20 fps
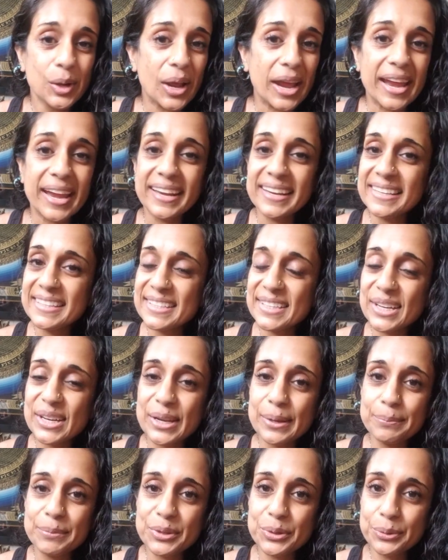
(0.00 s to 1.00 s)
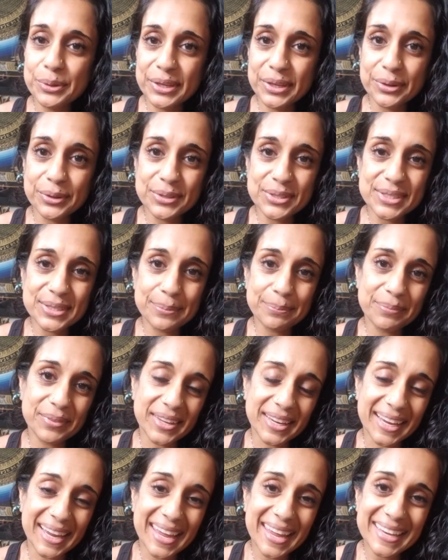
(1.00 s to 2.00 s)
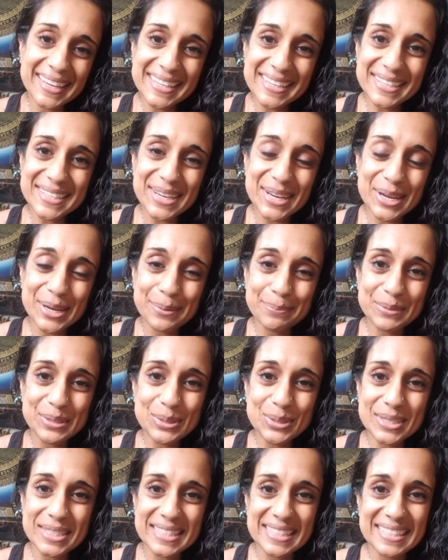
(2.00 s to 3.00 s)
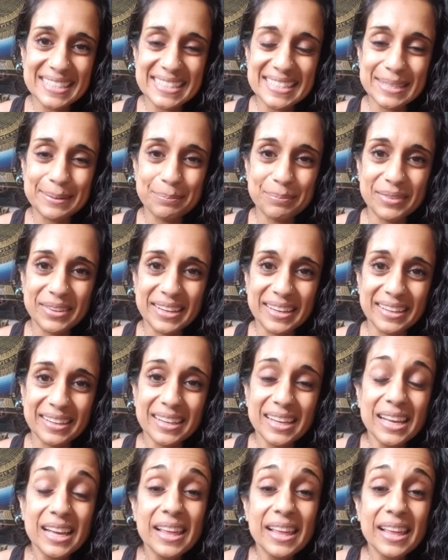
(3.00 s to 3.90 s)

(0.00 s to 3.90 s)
Anytime you hear something, anytime you see something,